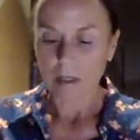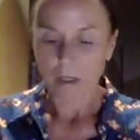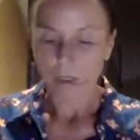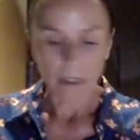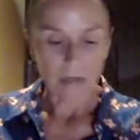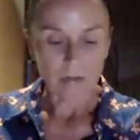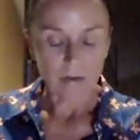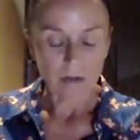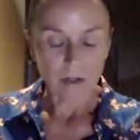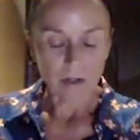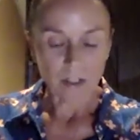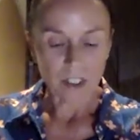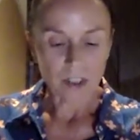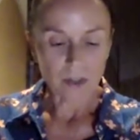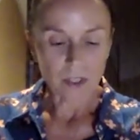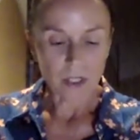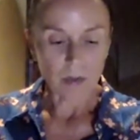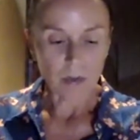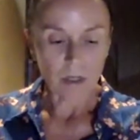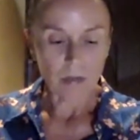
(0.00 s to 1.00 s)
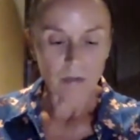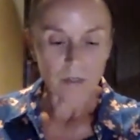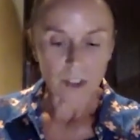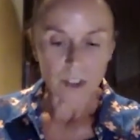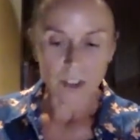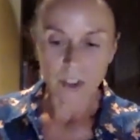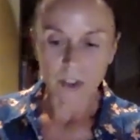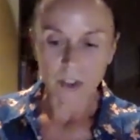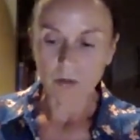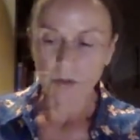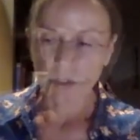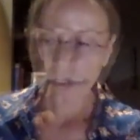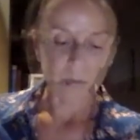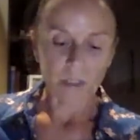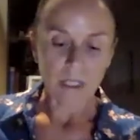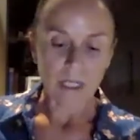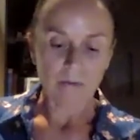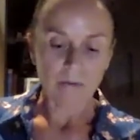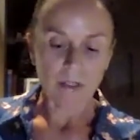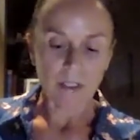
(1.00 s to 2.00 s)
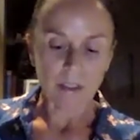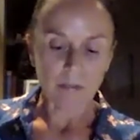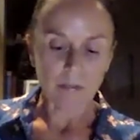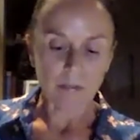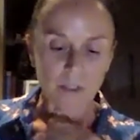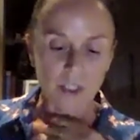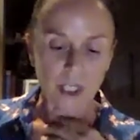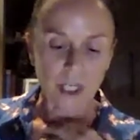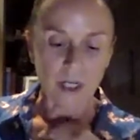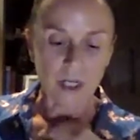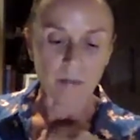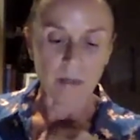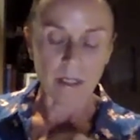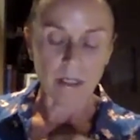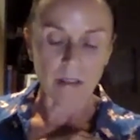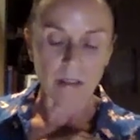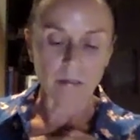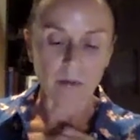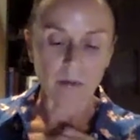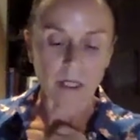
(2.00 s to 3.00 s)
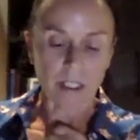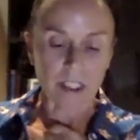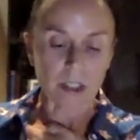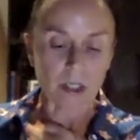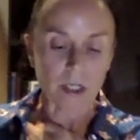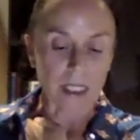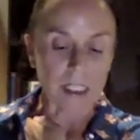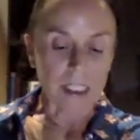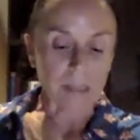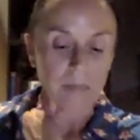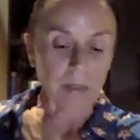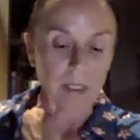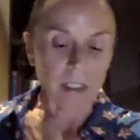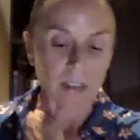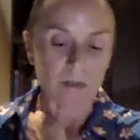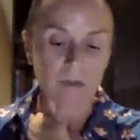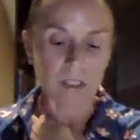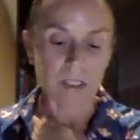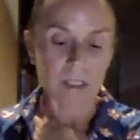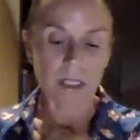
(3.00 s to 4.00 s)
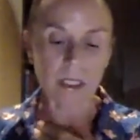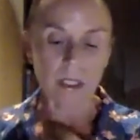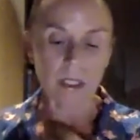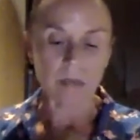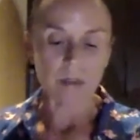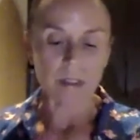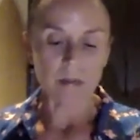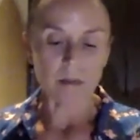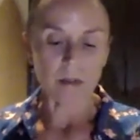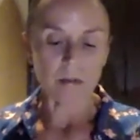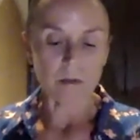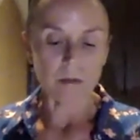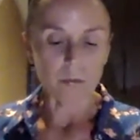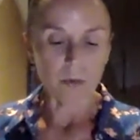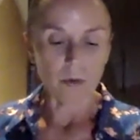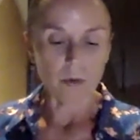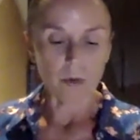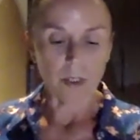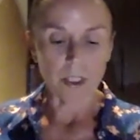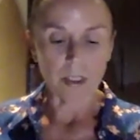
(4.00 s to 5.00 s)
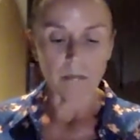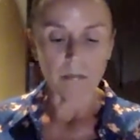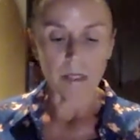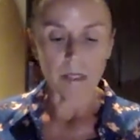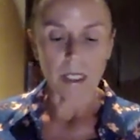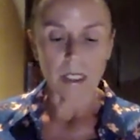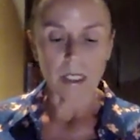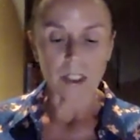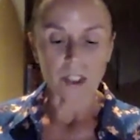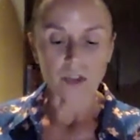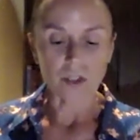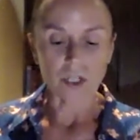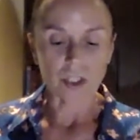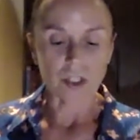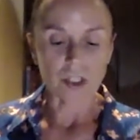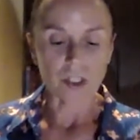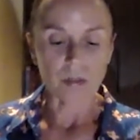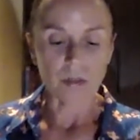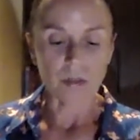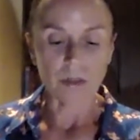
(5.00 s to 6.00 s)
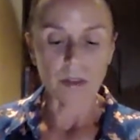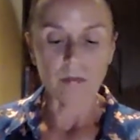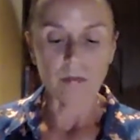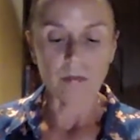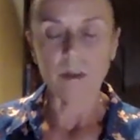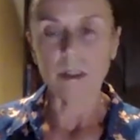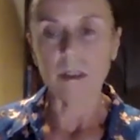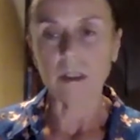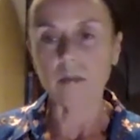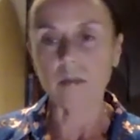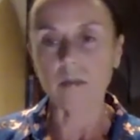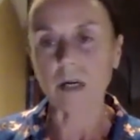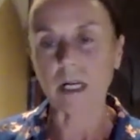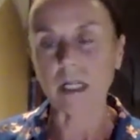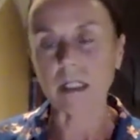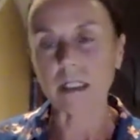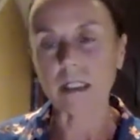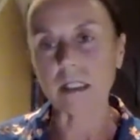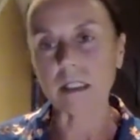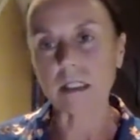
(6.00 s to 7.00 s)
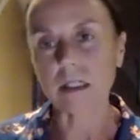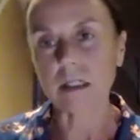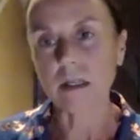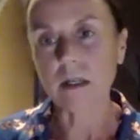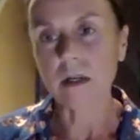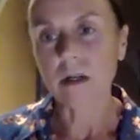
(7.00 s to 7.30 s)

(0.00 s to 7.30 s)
David, I'll just throw over to you. Do you want to have a little chat about the practical aspect of setting up some of the reporting and meeting structures within the practice?